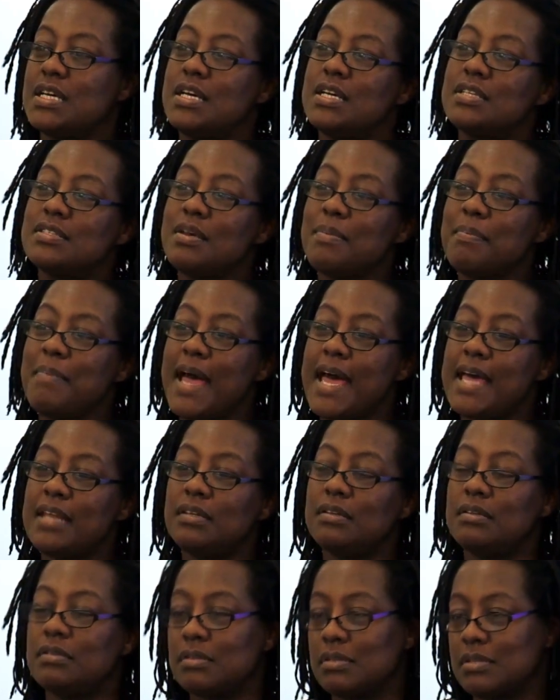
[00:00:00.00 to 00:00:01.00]
So a
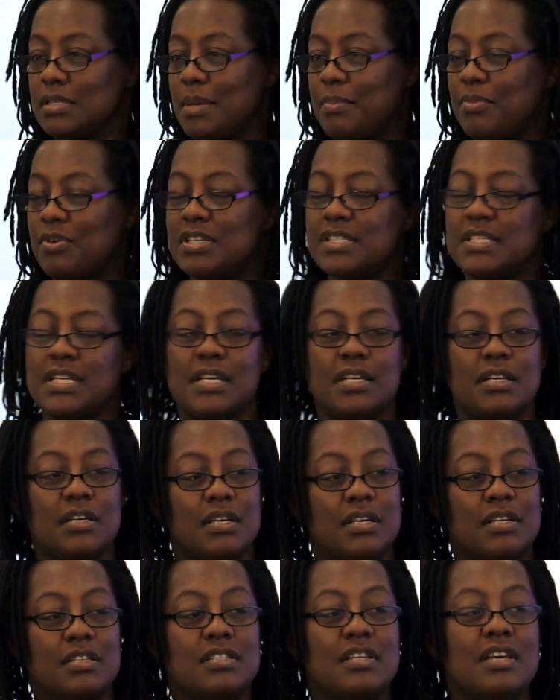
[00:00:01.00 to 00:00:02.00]
man, summarising
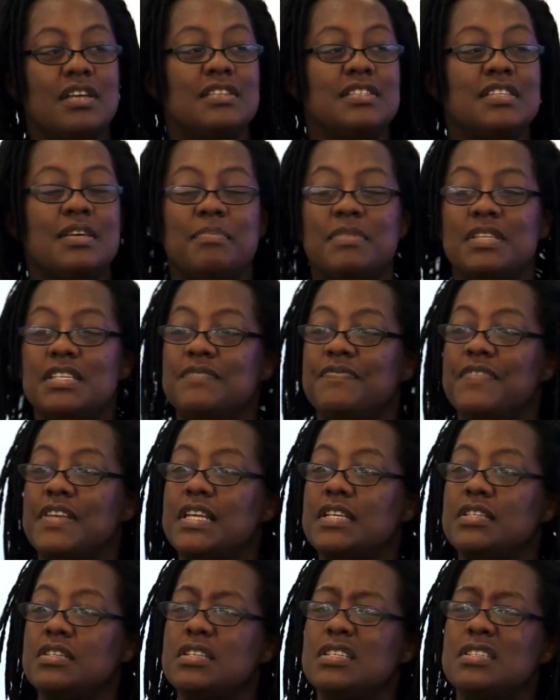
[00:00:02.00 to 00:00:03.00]
it, turns up in this
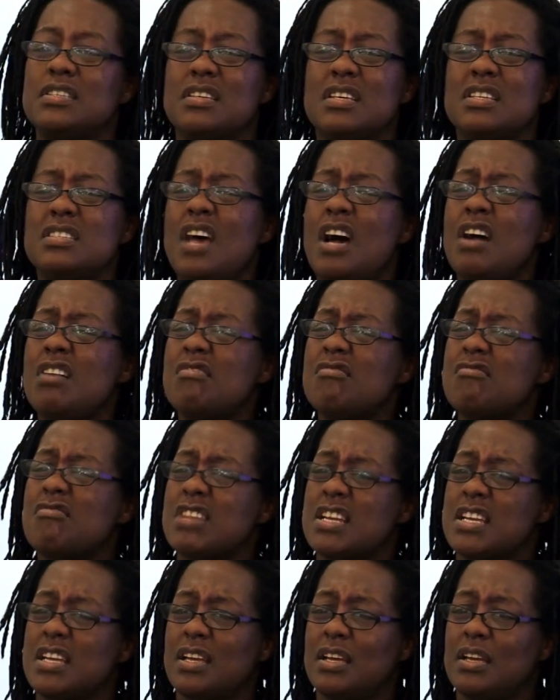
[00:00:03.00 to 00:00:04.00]
village and he's
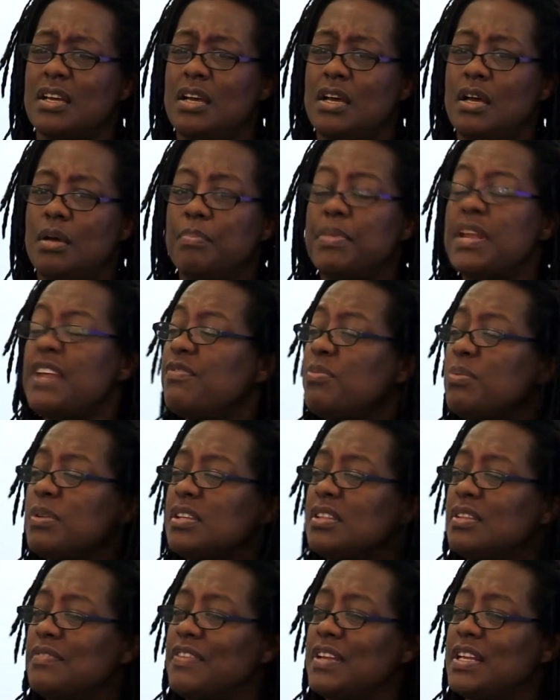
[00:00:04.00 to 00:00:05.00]
hungry. But everyone
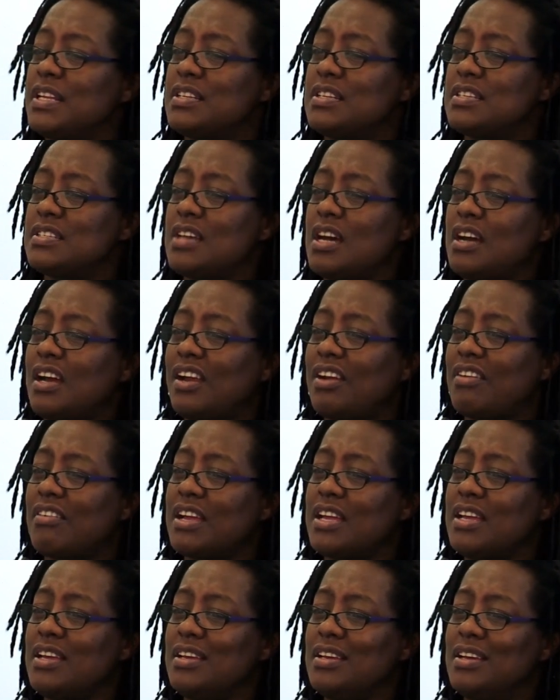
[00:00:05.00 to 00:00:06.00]
in the village is
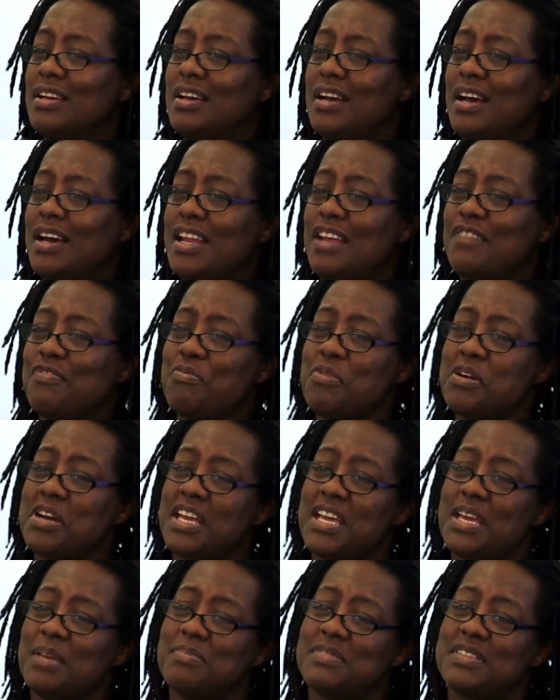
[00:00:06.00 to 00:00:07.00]
hungry, and everyone
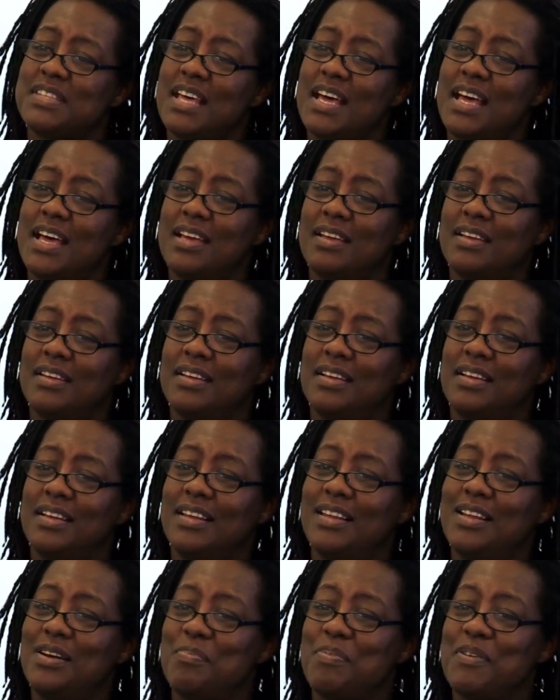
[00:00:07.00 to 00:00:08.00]
keeps their
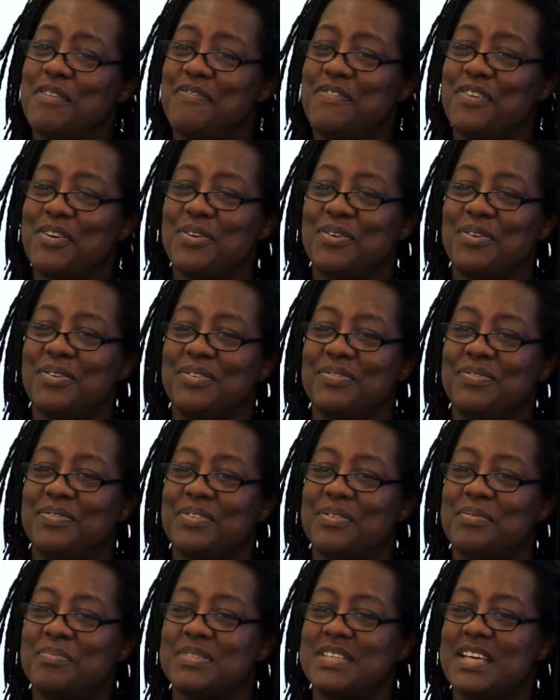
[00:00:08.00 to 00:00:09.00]
little bit of food
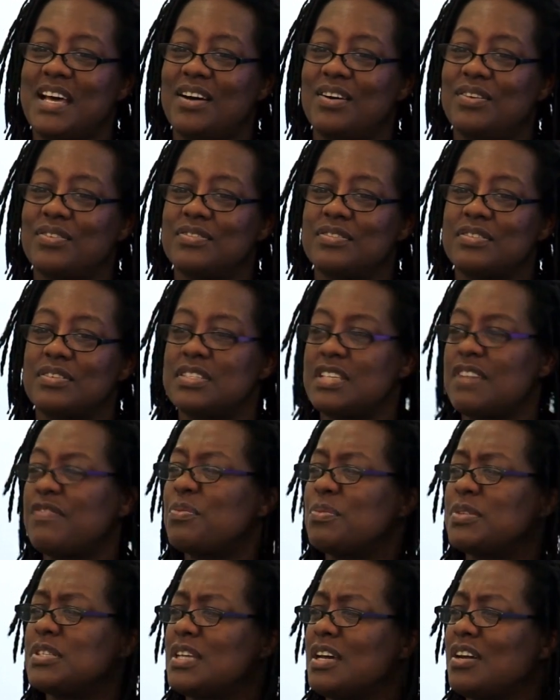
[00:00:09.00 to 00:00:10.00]
for themselves, because
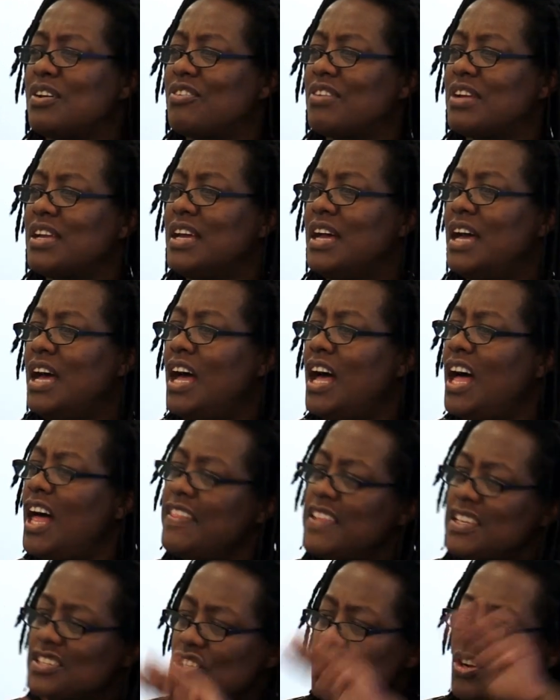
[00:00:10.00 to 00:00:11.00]
everyone's hungry,
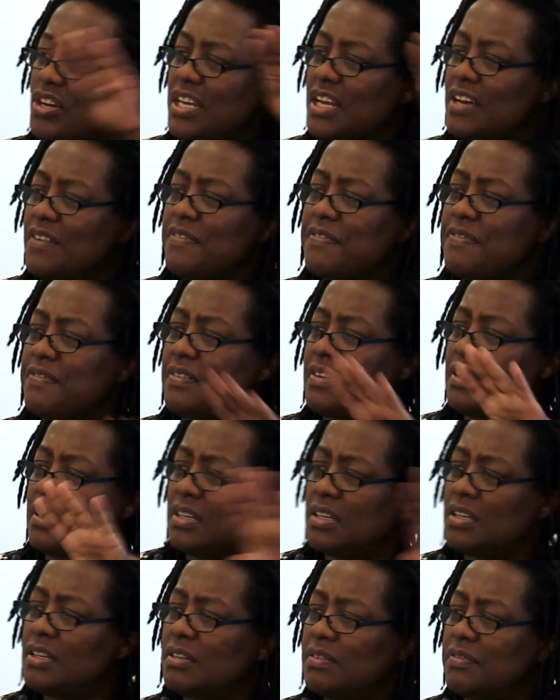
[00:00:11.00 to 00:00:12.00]
and there's not enough
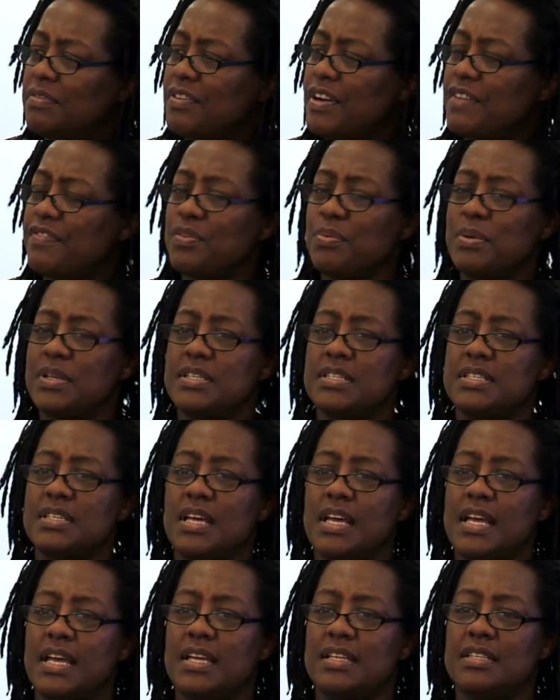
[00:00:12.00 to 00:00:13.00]
for everyone
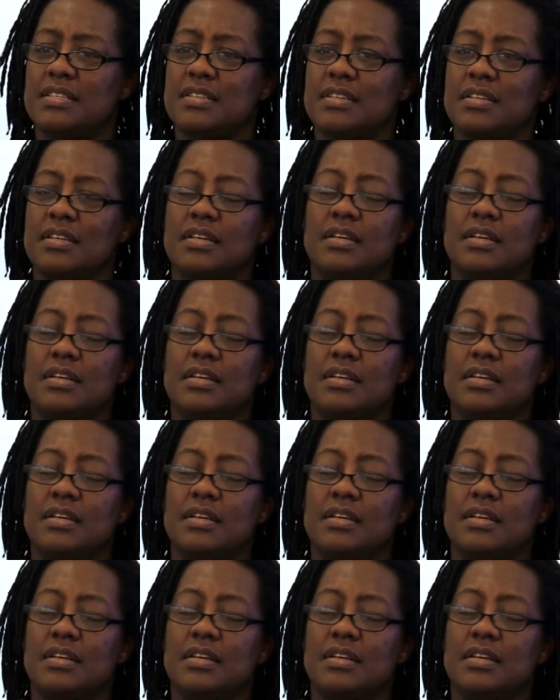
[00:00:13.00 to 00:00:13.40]
to eat.